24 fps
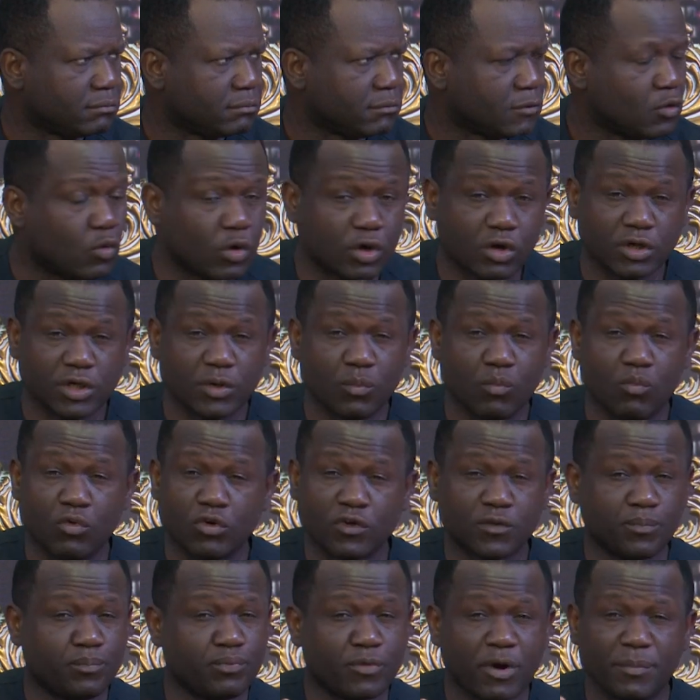One of the
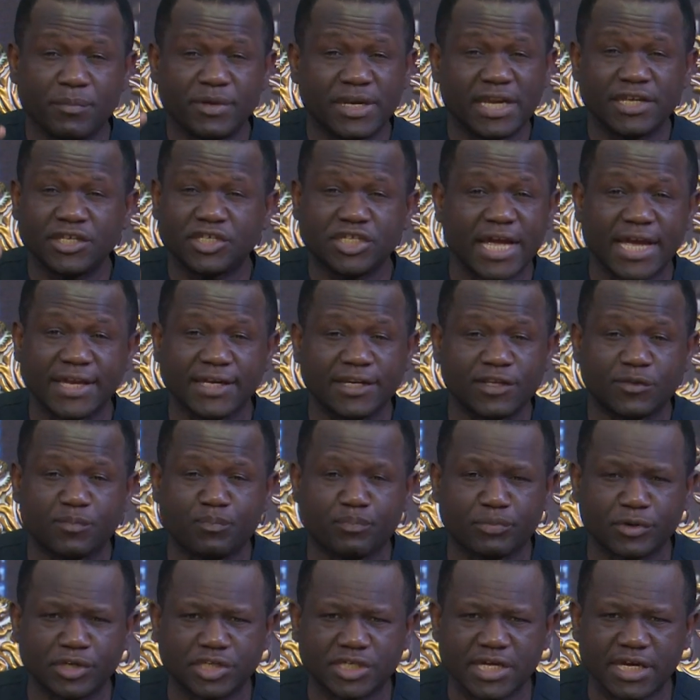most prominent Chinese
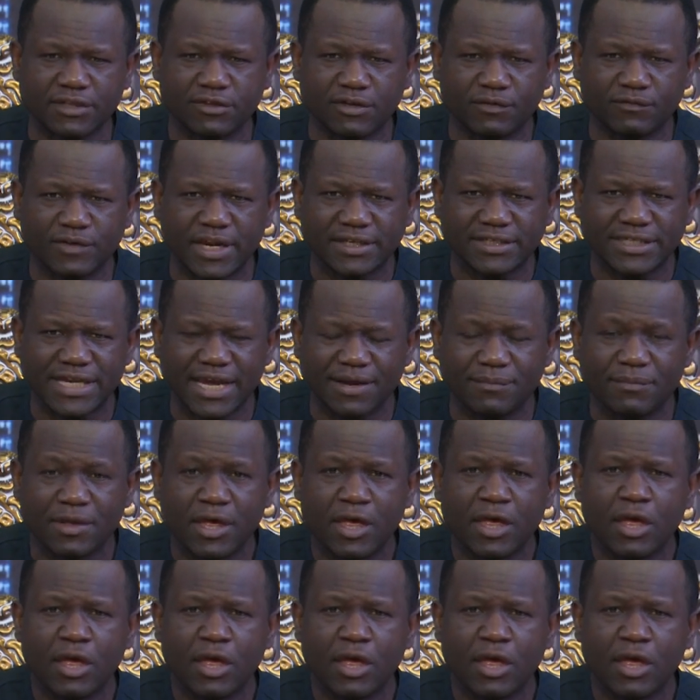preachers of that time.